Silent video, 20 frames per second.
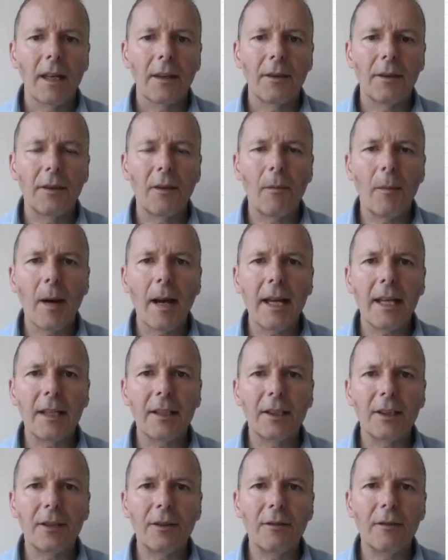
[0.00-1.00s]
A way
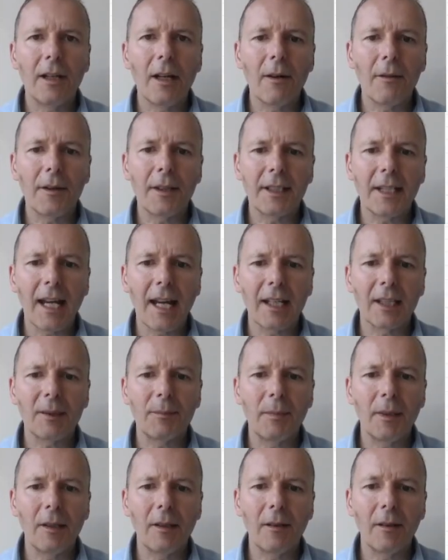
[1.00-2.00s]
to lower the tax
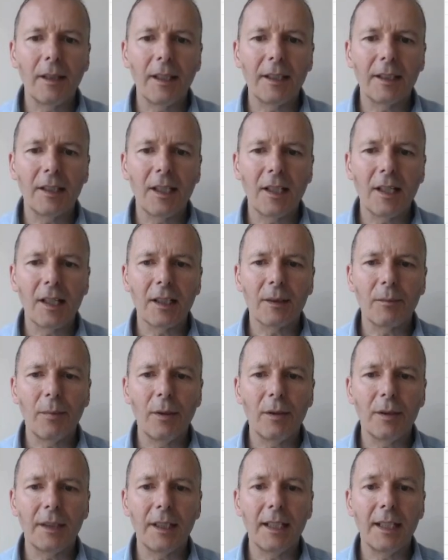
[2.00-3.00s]
bill is to just
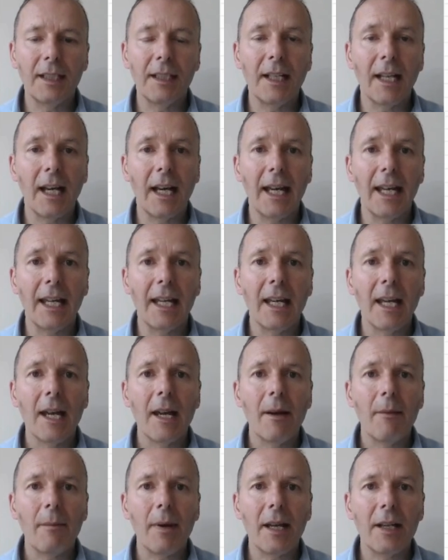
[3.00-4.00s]
put in a
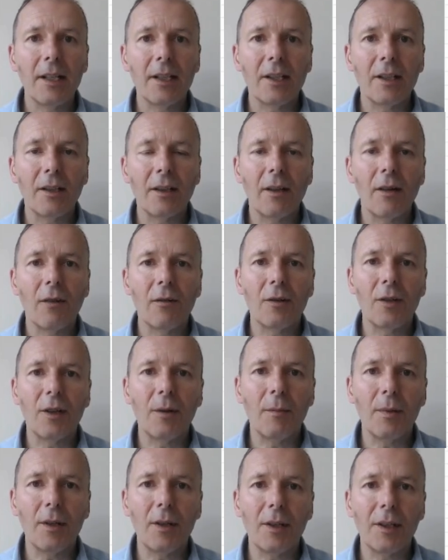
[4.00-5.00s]
pension
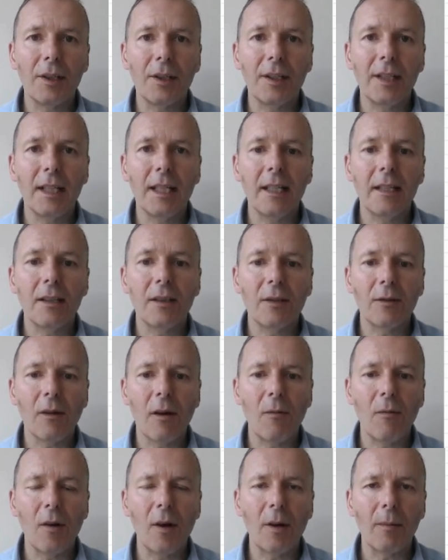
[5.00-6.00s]
contribution into our
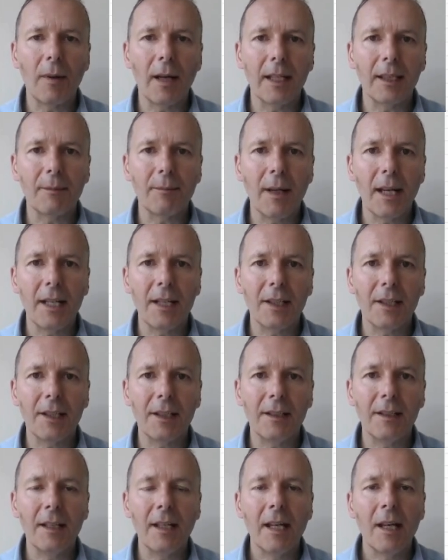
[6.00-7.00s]
workplace
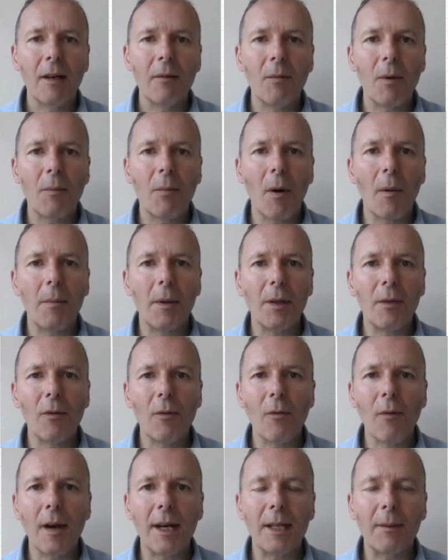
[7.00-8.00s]
pension. We're probably
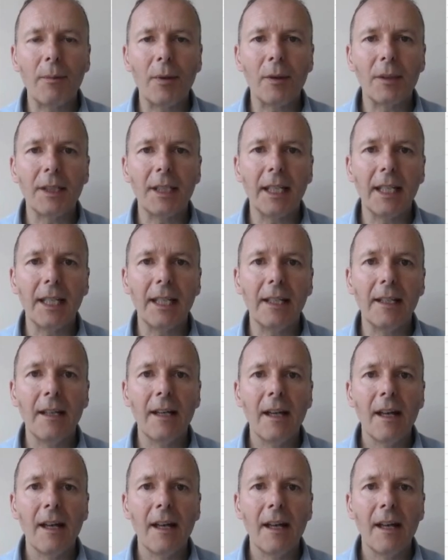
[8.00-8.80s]
already putting in